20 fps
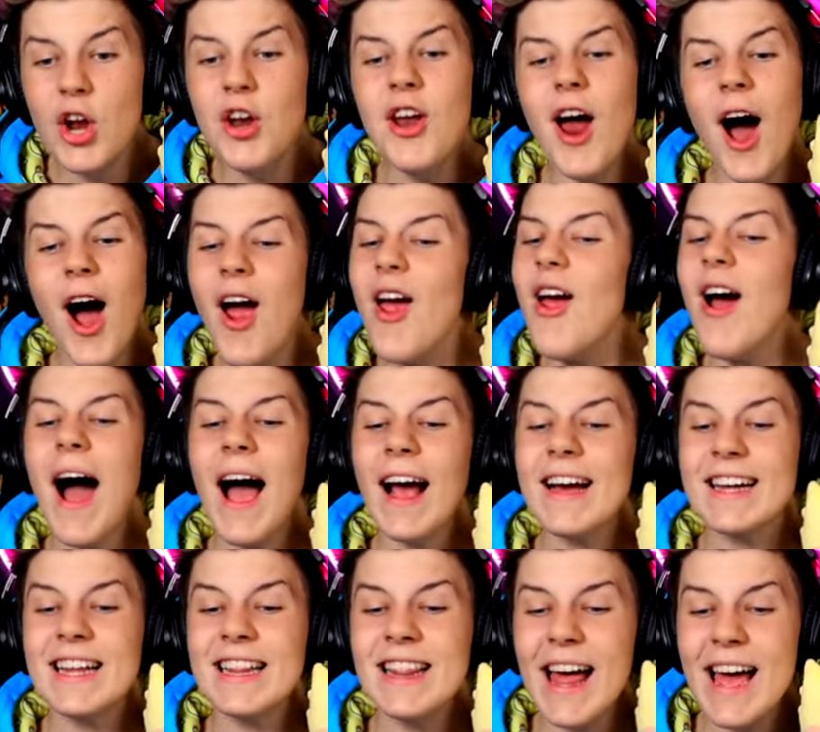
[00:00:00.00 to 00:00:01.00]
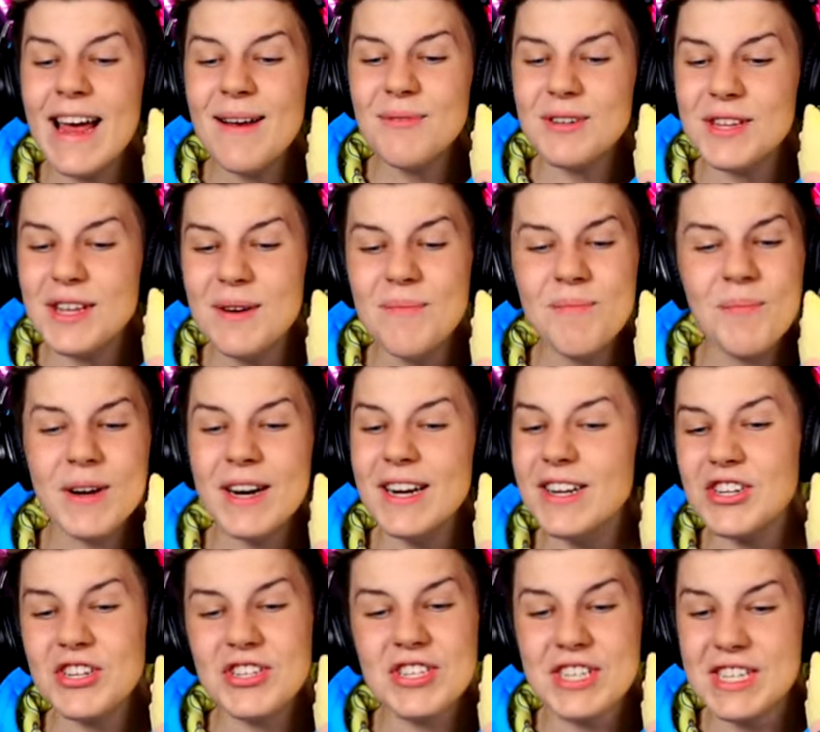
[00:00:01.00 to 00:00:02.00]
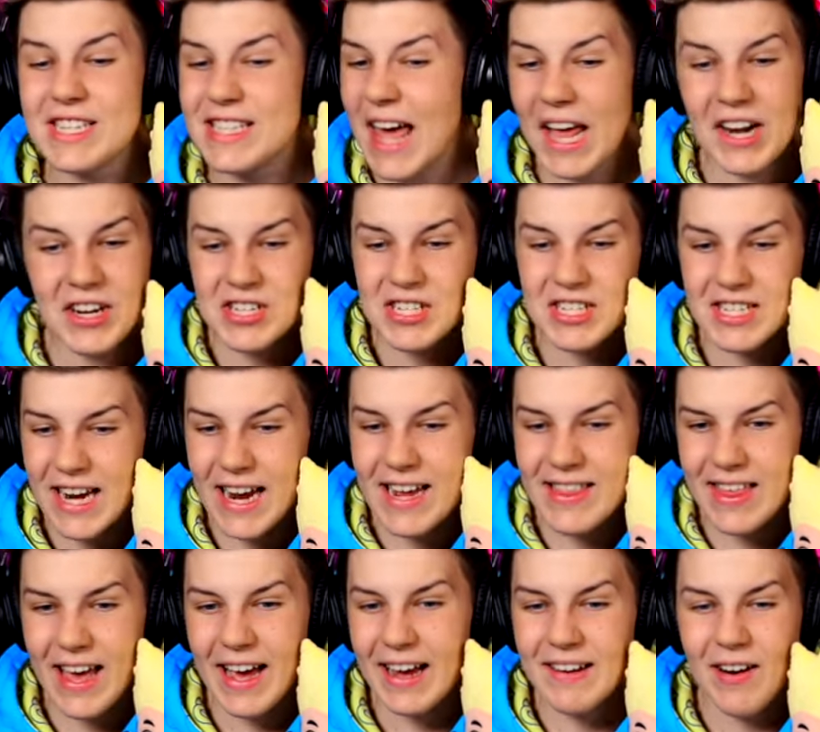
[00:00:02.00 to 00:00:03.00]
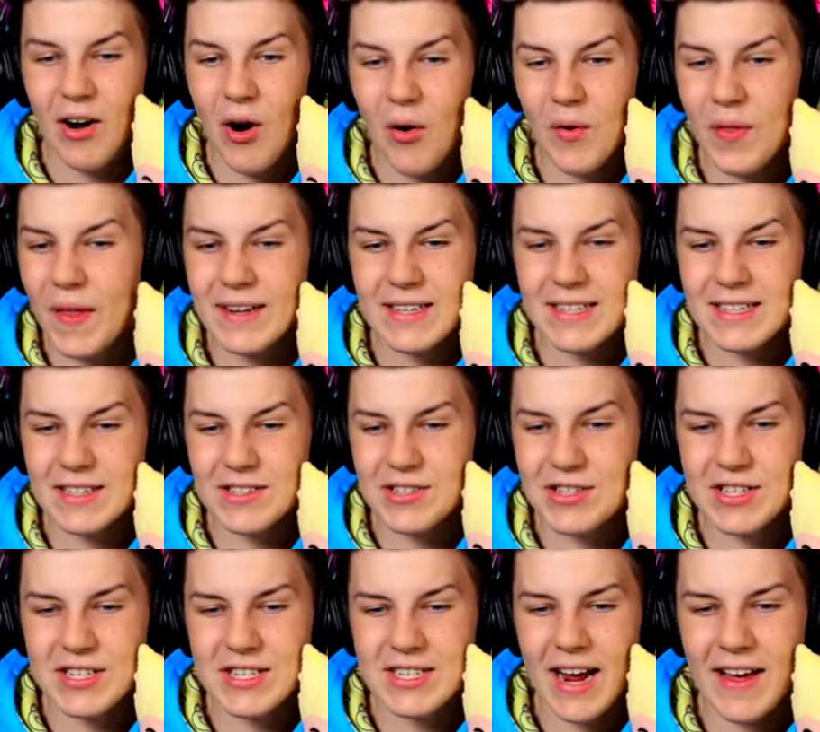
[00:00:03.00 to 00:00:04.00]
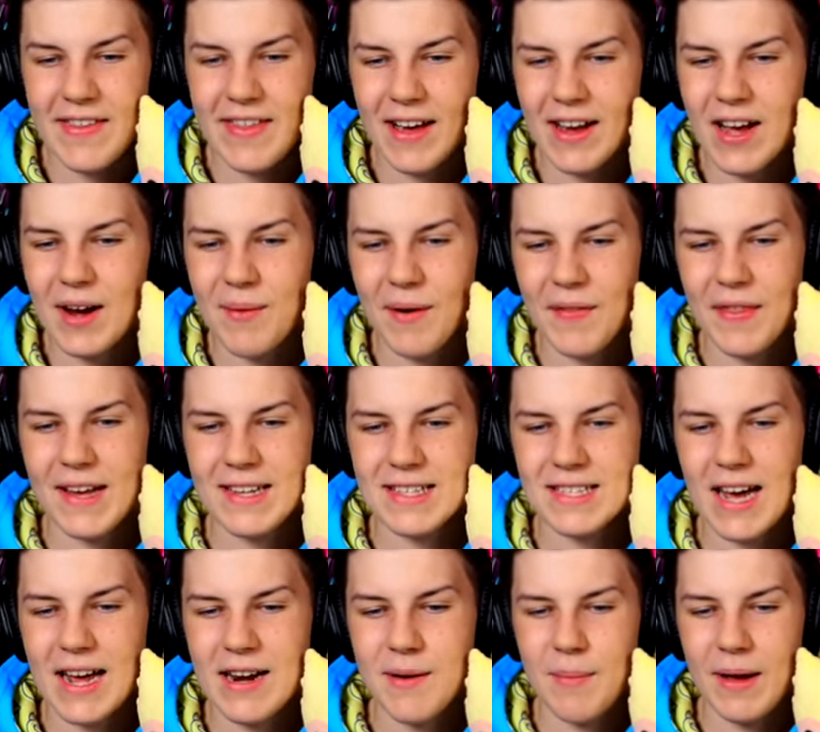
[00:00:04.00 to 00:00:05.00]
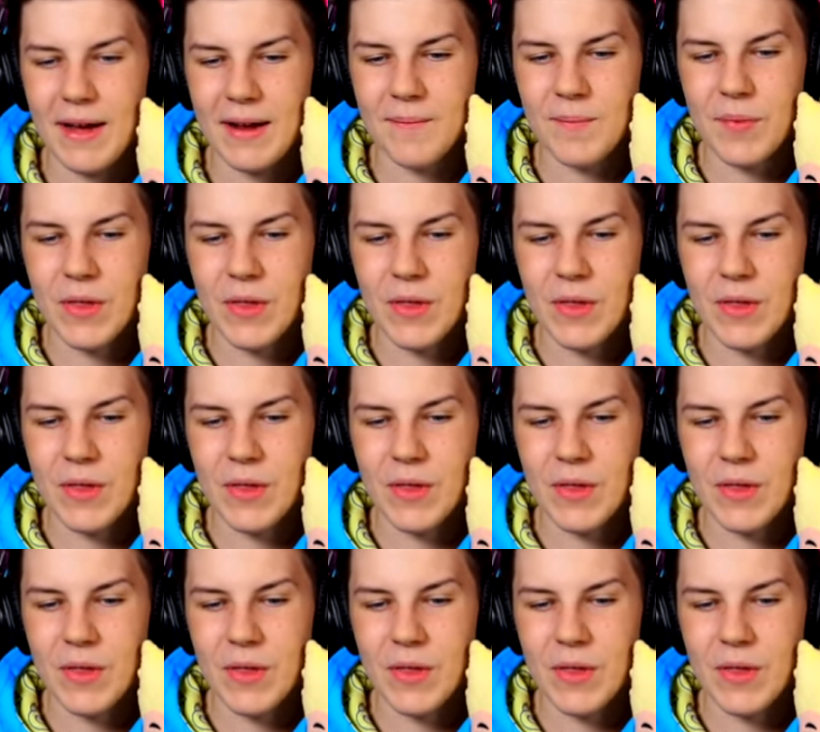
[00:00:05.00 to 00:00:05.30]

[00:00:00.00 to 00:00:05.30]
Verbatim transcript: No, I claimed them, but it just they just stayed there. All they did is just stay there. Come on, that's kind of mean.